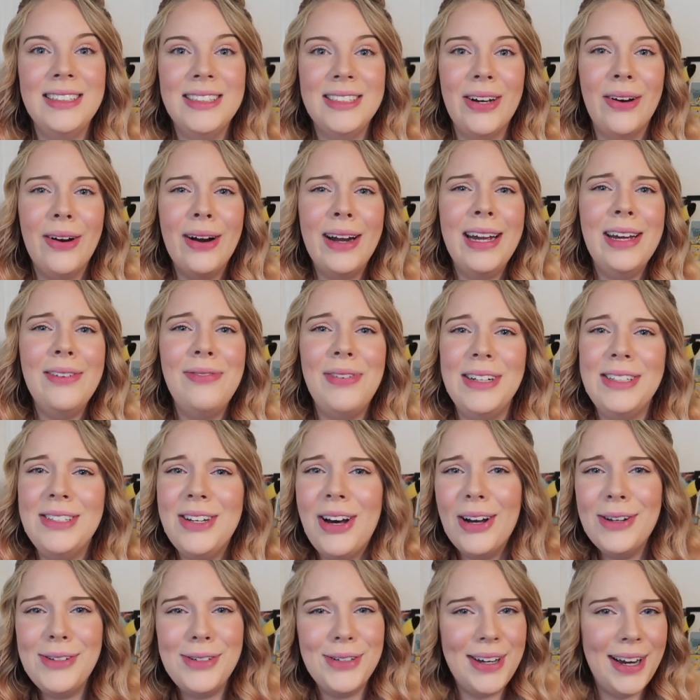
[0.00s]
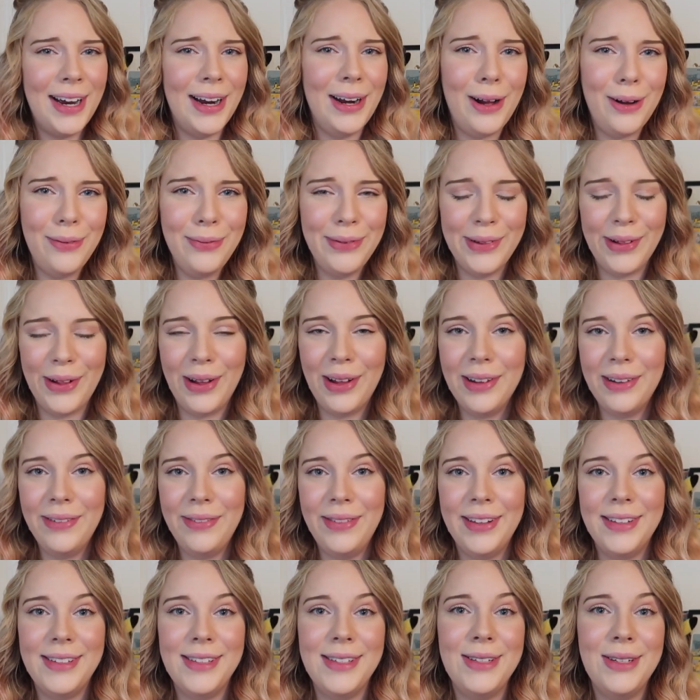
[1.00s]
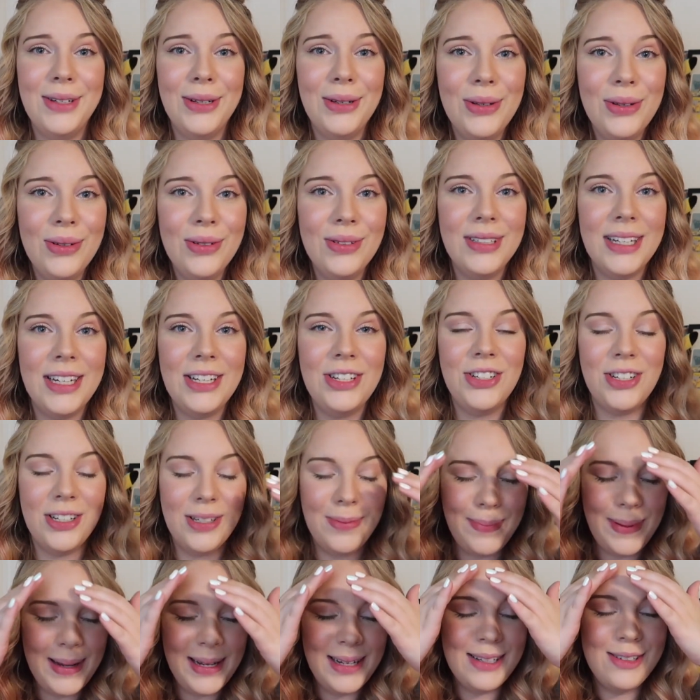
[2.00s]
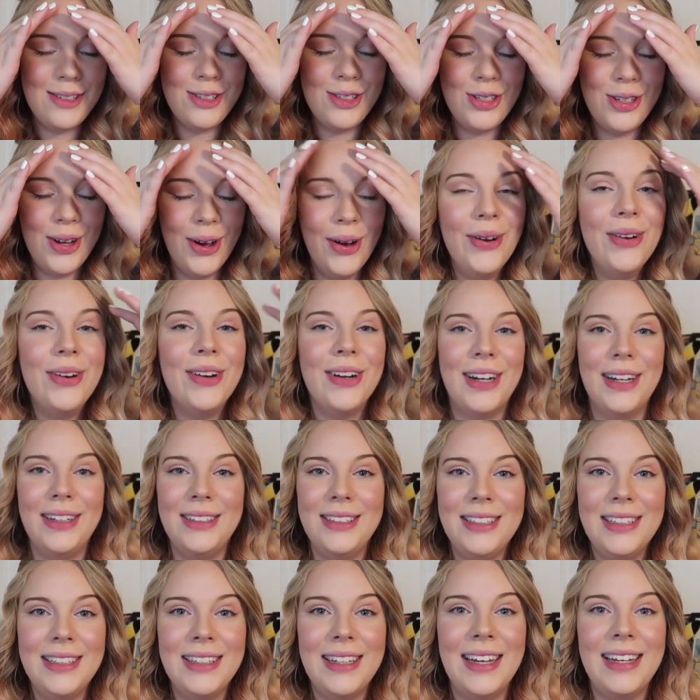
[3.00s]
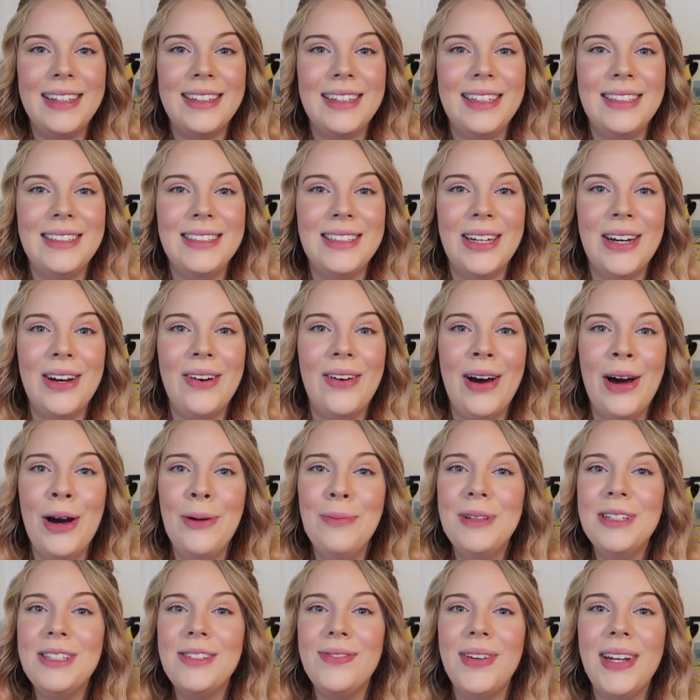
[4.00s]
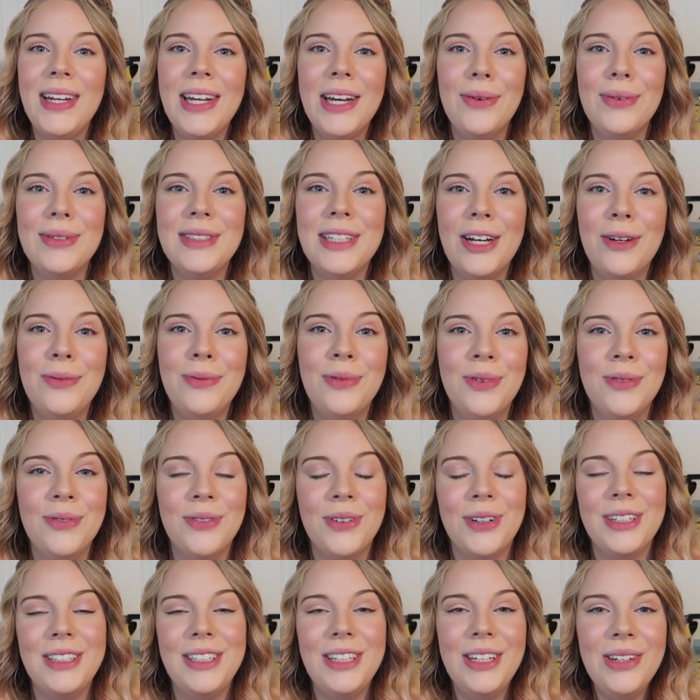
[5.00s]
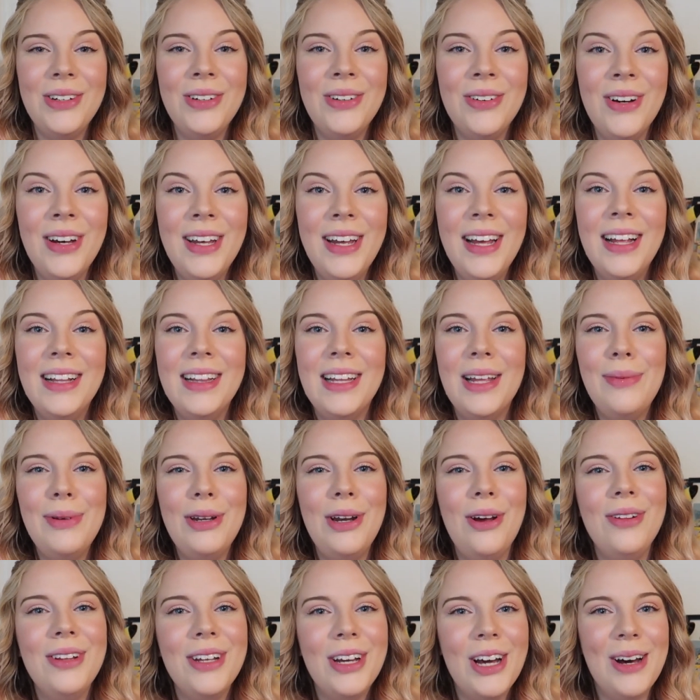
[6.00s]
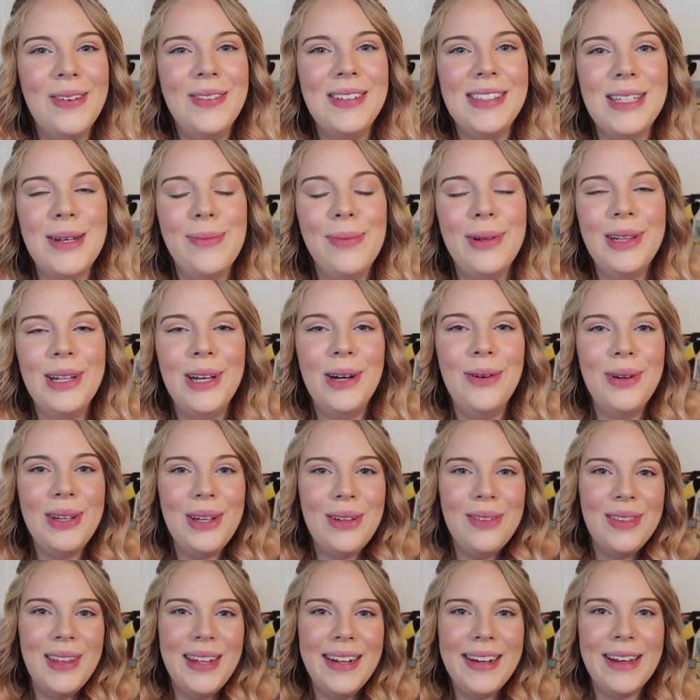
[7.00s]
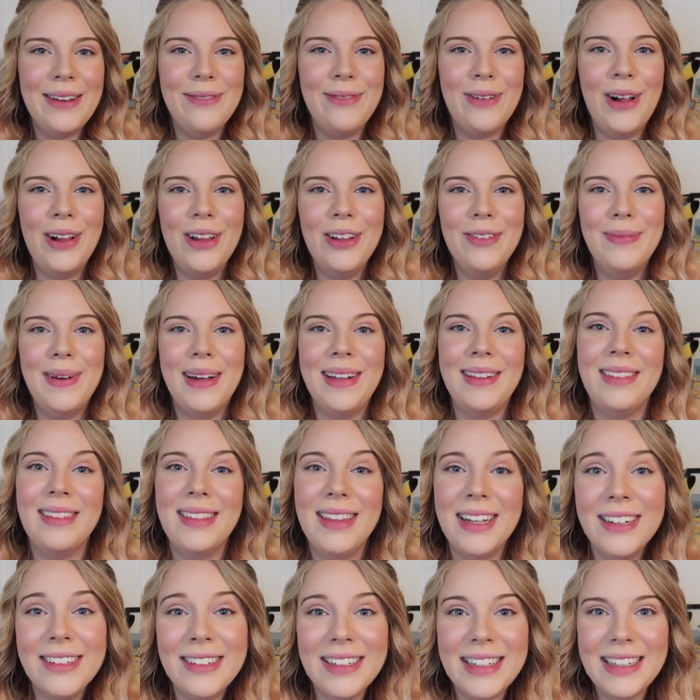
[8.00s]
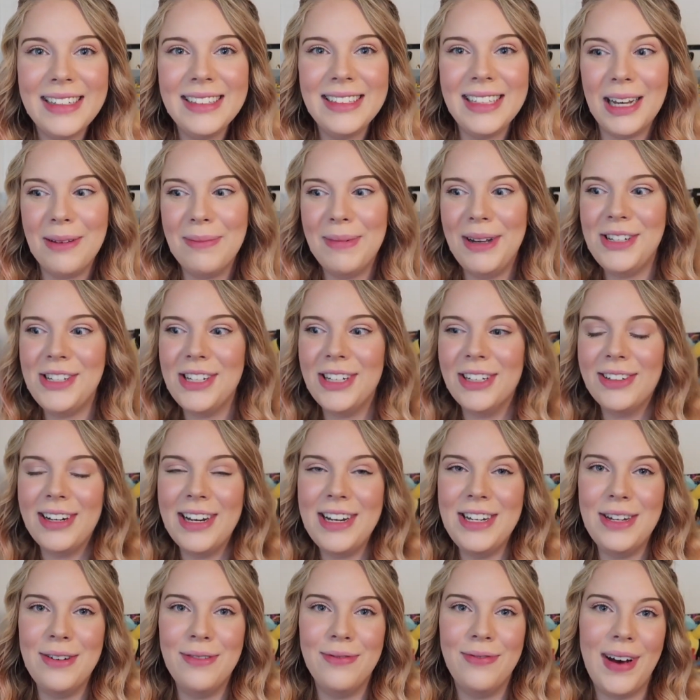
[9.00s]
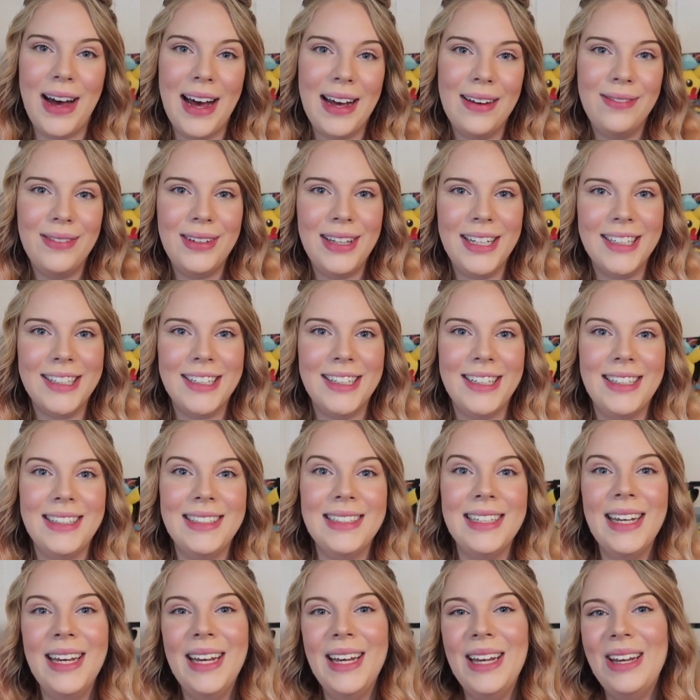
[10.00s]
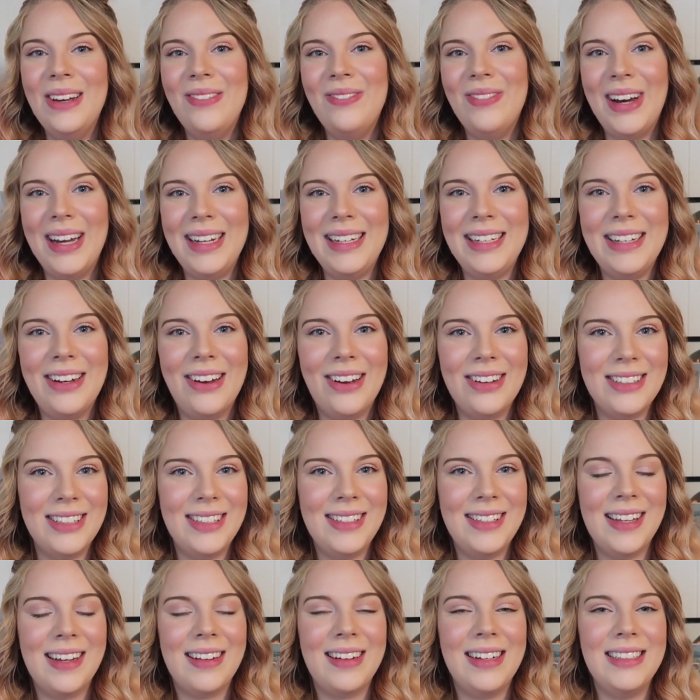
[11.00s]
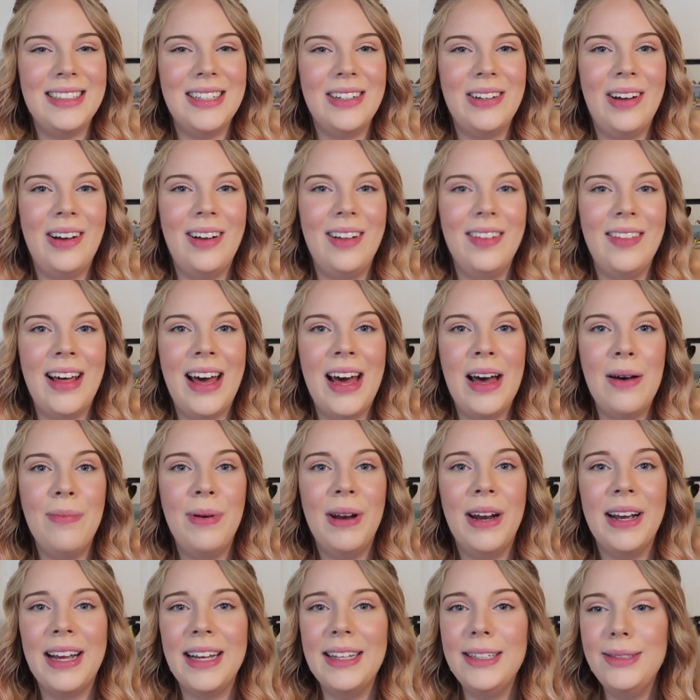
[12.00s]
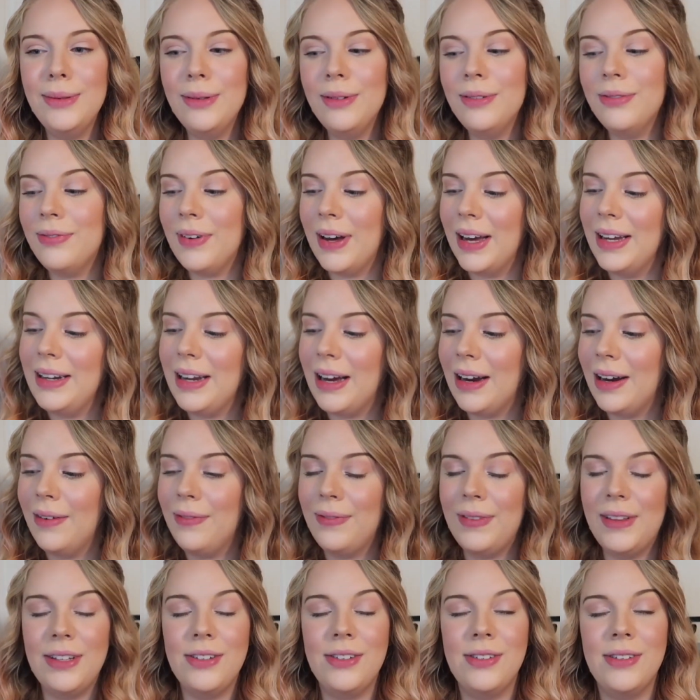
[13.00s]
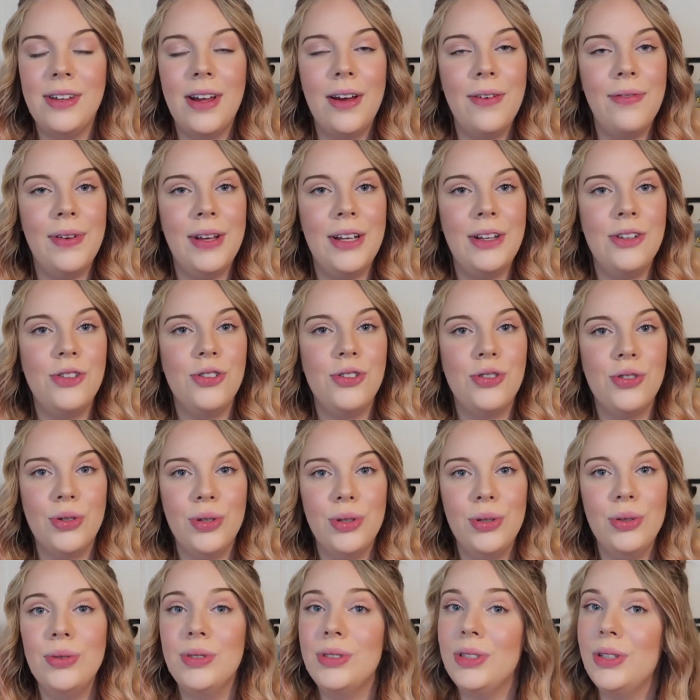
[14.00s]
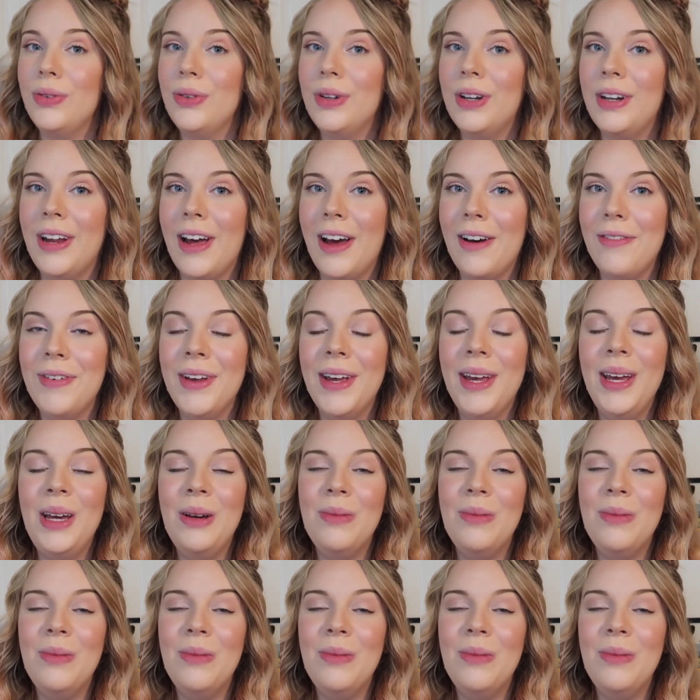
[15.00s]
Sorry if I talked your head off with all of this news. It's just been so crazy lately, so I hope this video was helpful for you. Let me know in the comments down below what you think of all of my theories, like my Generation five theories, my Deoxys theories, and all that. But I guess we'll find out if this stuff is true soon enough.